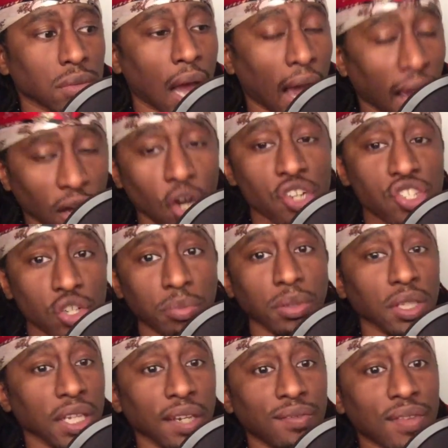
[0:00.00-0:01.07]
I also
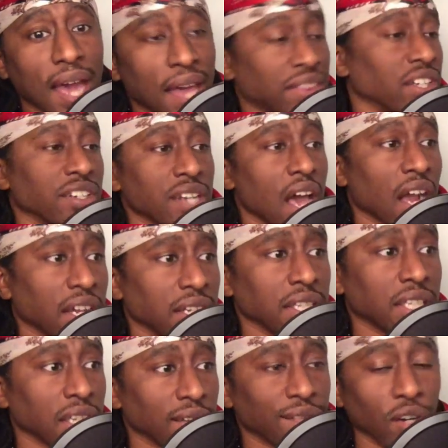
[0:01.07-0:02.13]
believe that they're not going to
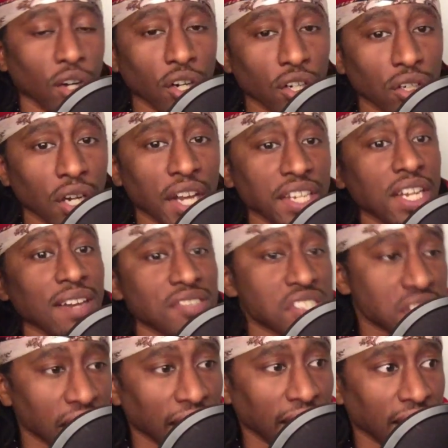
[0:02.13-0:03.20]
give her enough
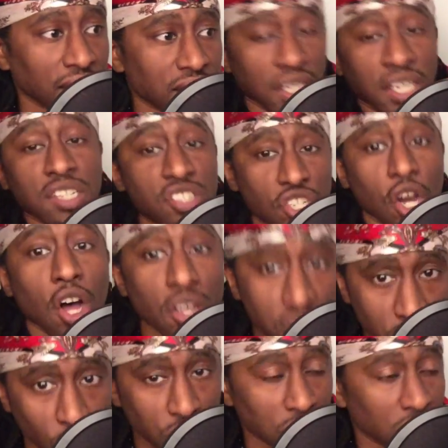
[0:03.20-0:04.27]
stain to install
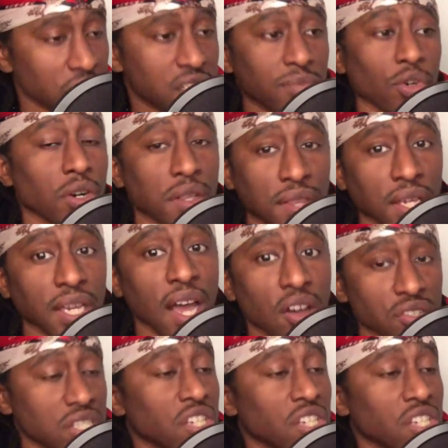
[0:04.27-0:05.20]
socialism or anything else.